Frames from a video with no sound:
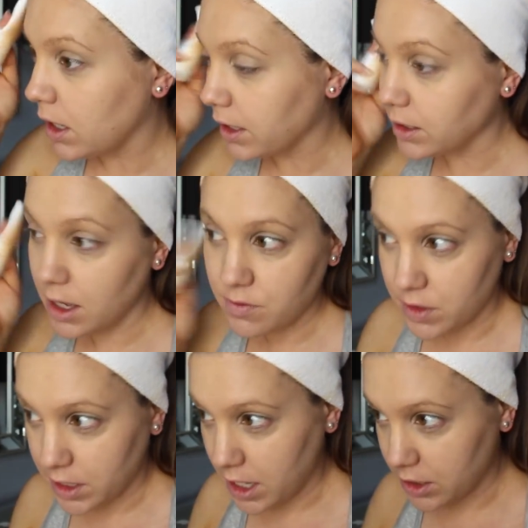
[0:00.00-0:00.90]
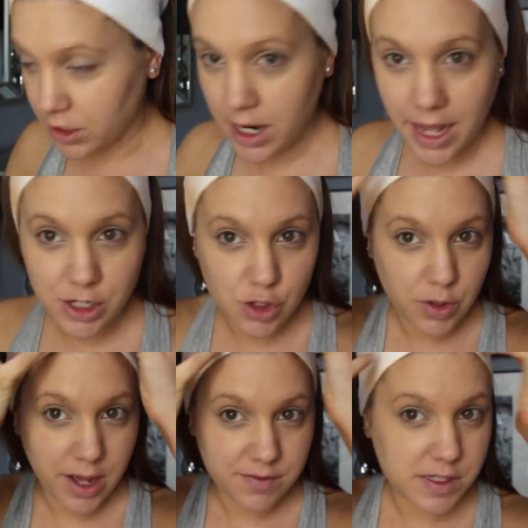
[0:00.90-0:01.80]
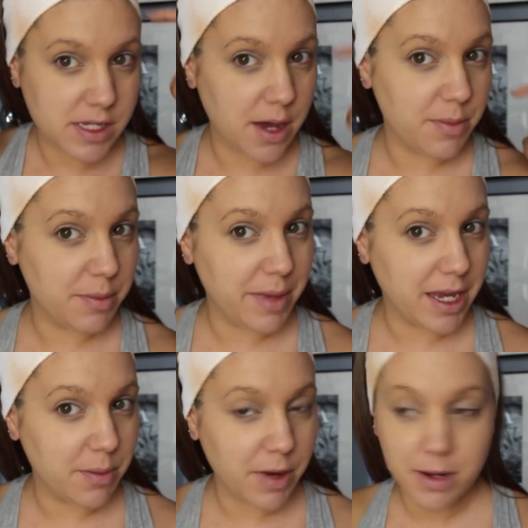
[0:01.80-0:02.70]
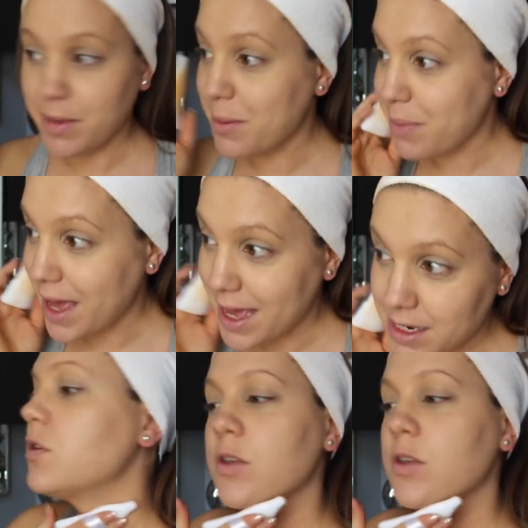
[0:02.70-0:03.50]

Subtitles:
I love the color. I do have some makeup on my band.